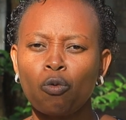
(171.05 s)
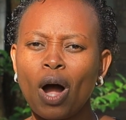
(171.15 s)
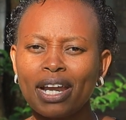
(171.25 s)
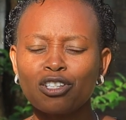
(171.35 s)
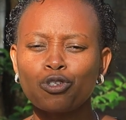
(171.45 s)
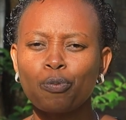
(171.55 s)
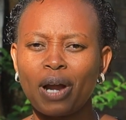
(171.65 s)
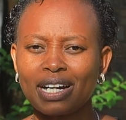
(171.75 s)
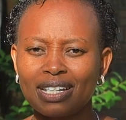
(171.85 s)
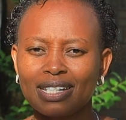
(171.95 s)
One is to
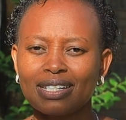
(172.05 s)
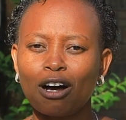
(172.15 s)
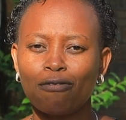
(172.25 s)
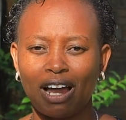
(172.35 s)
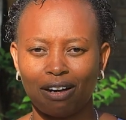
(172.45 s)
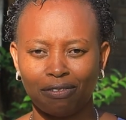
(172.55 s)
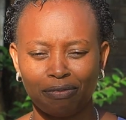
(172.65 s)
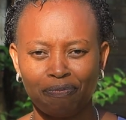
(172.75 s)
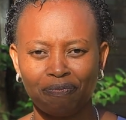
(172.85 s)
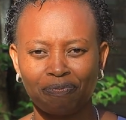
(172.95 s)
practice self-love.
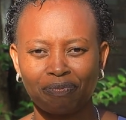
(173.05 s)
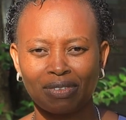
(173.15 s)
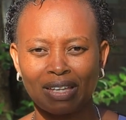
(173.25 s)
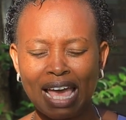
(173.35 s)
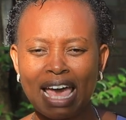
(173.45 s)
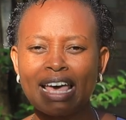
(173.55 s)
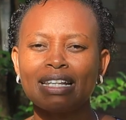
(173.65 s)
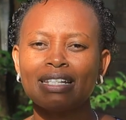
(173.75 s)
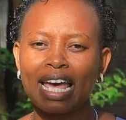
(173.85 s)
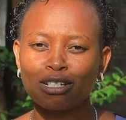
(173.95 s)

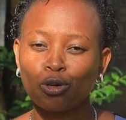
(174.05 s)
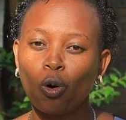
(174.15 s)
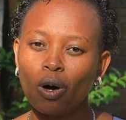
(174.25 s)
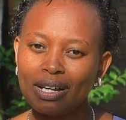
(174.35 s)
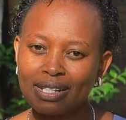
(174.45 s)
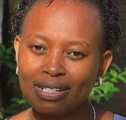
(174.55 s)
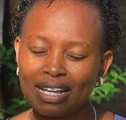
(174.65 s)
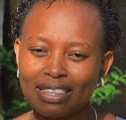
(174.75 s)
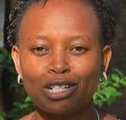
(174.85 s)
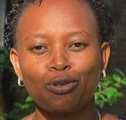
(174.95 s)
Set goals
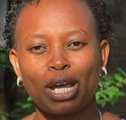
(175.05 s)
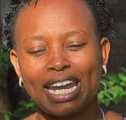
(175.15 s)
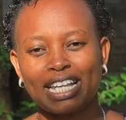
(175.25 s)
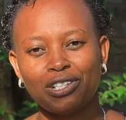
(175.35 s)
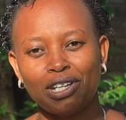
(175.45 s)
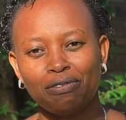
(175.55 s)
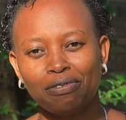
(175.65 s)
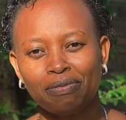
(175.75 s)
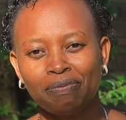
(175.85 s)
that you can achieve.